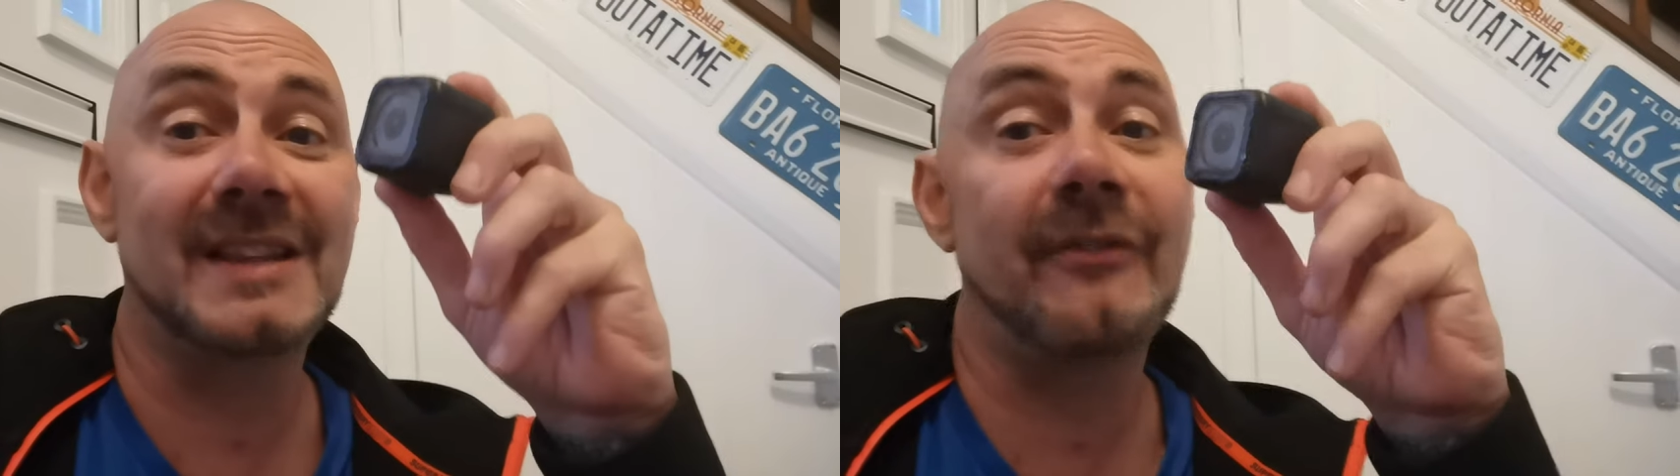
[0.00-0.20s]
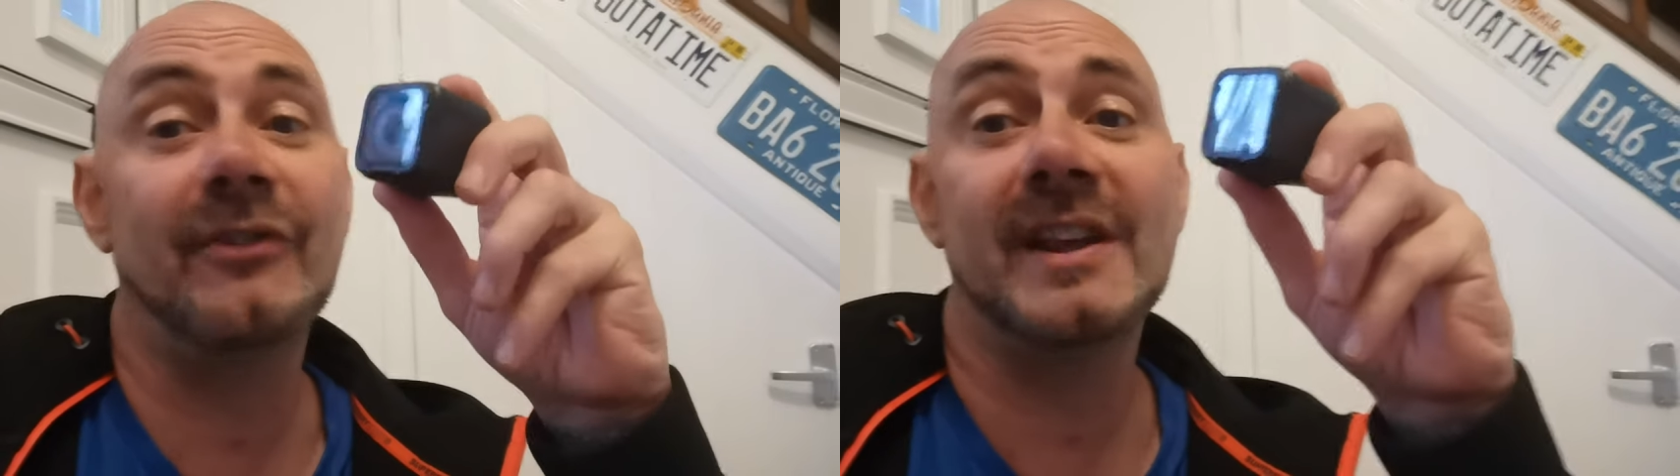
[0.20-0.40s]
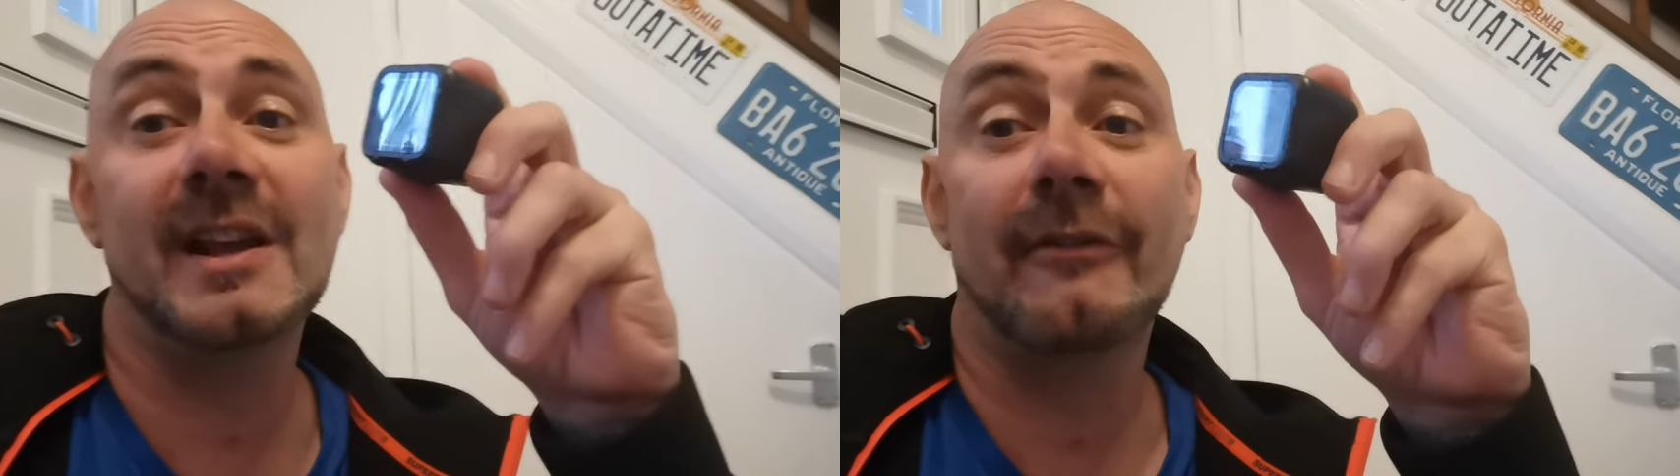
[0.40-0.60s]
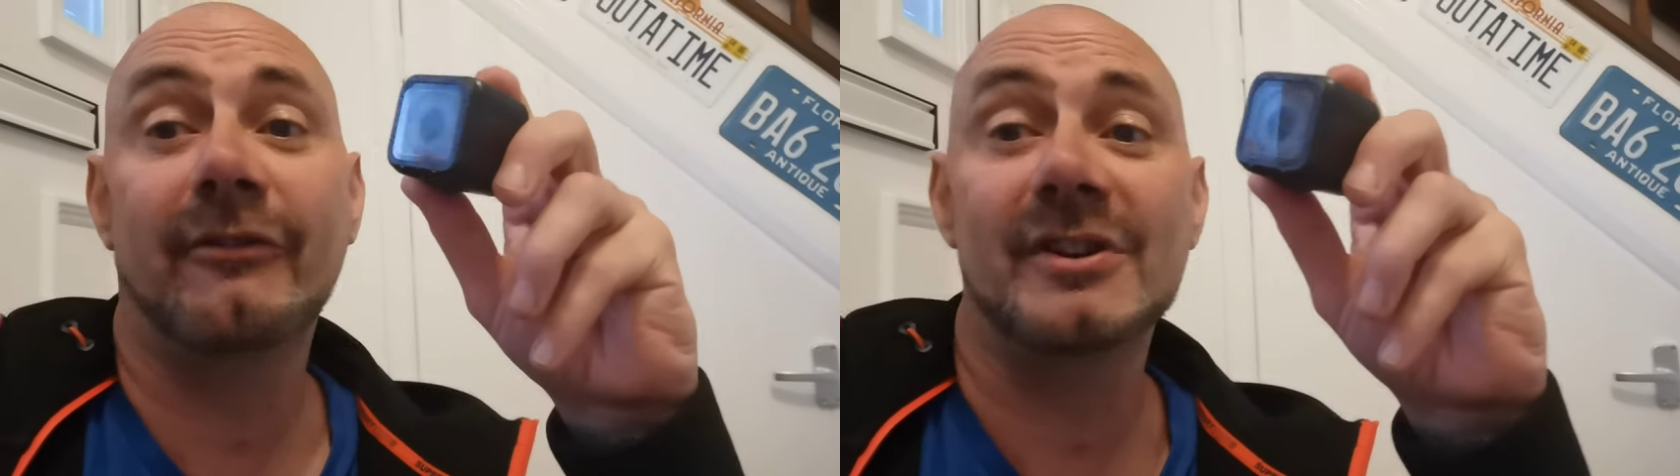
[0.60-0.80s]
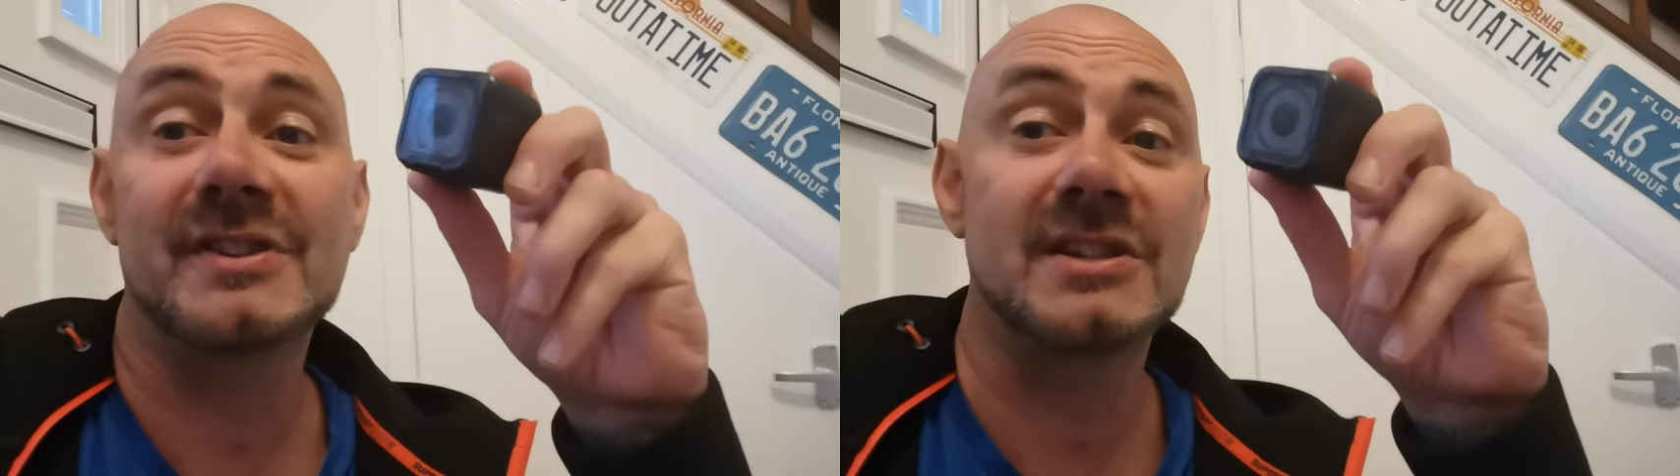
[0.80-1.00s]
definitely go
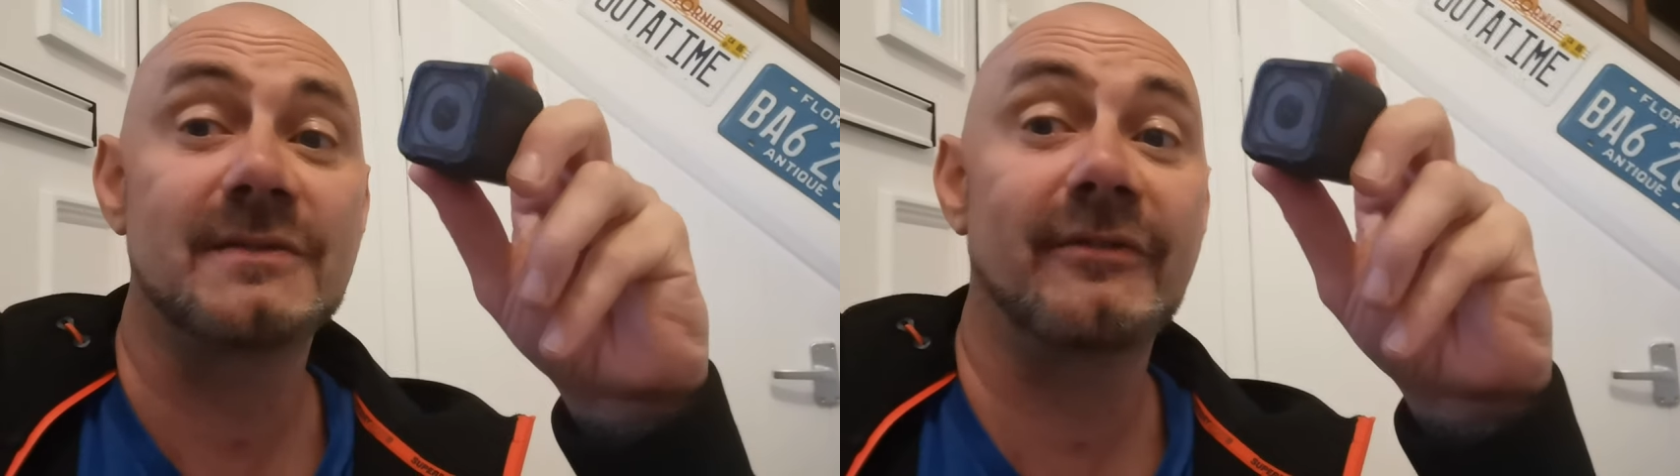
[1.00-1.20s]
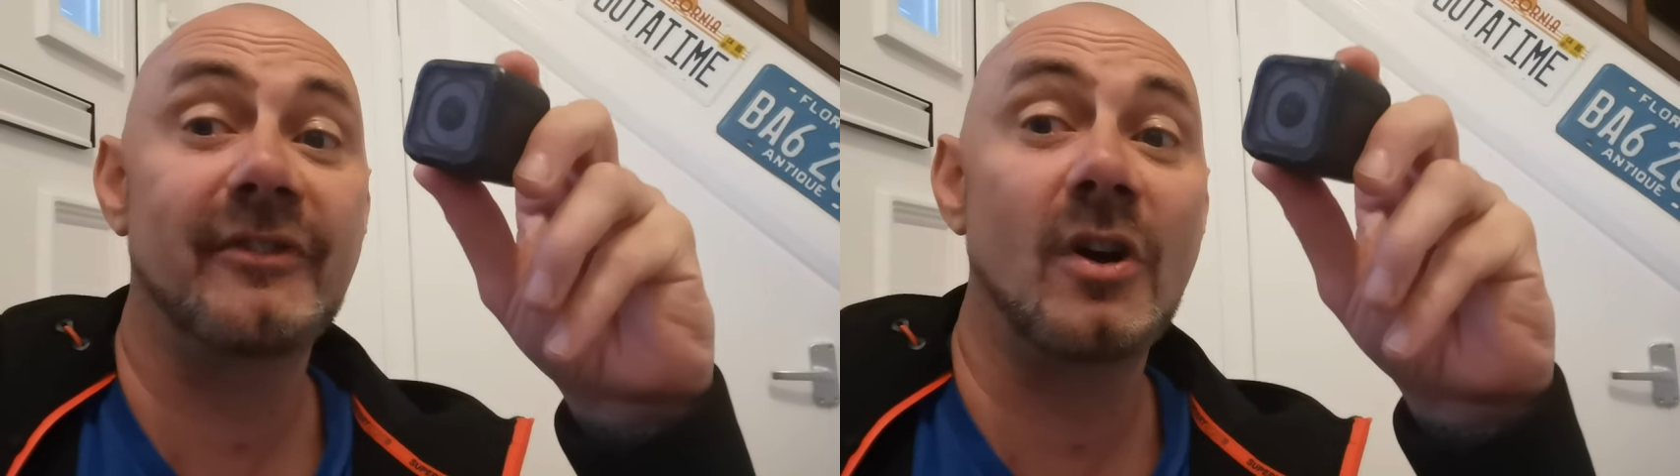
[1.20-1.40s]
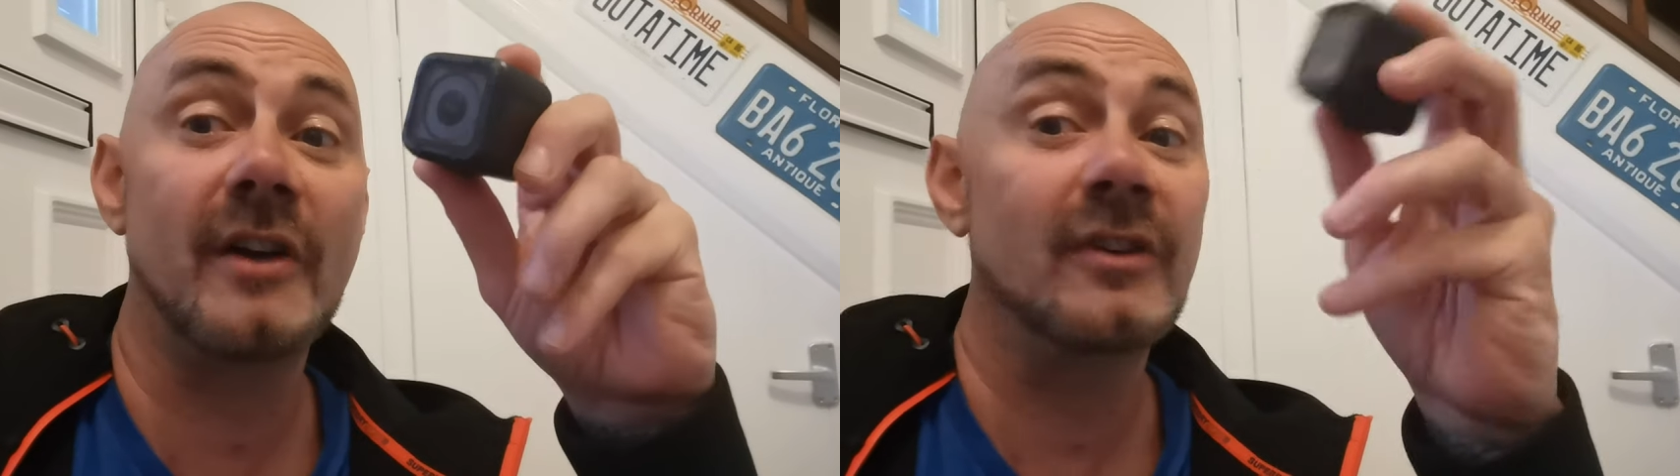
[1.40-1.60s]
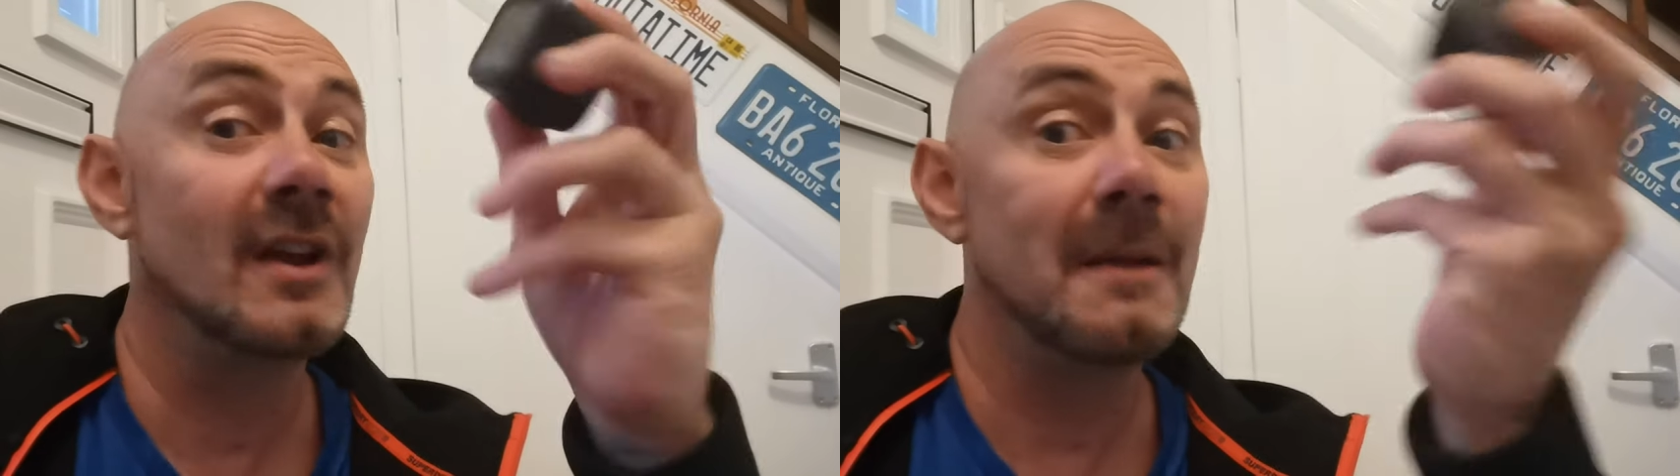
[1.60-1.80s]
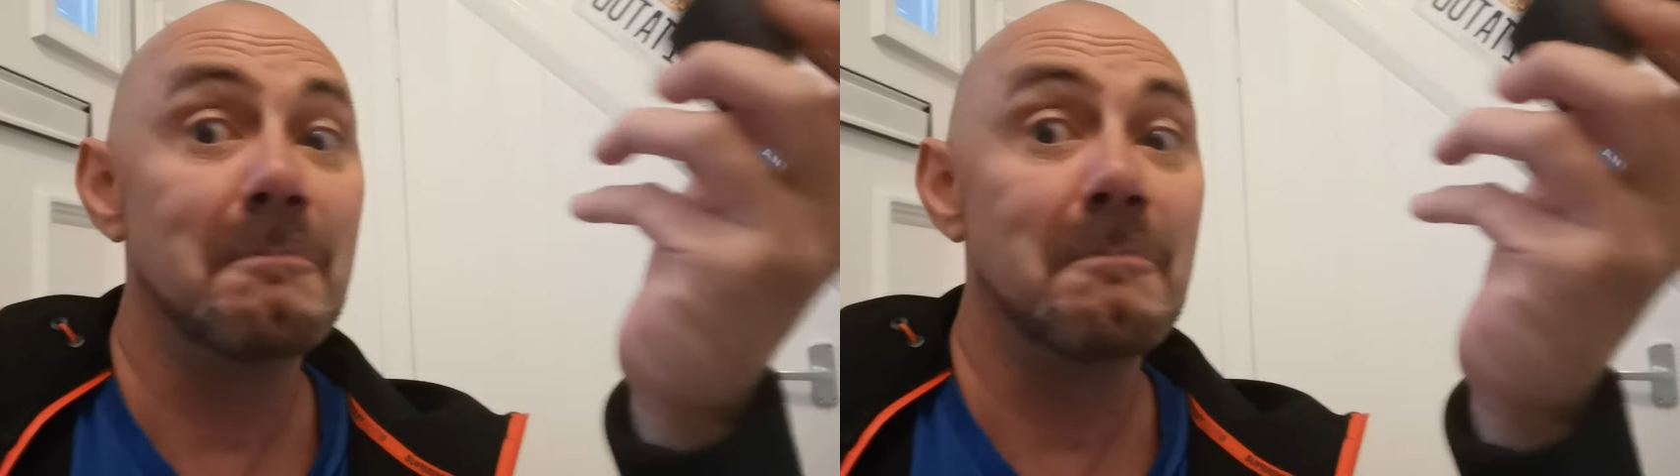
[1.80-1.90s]
for a Session 5,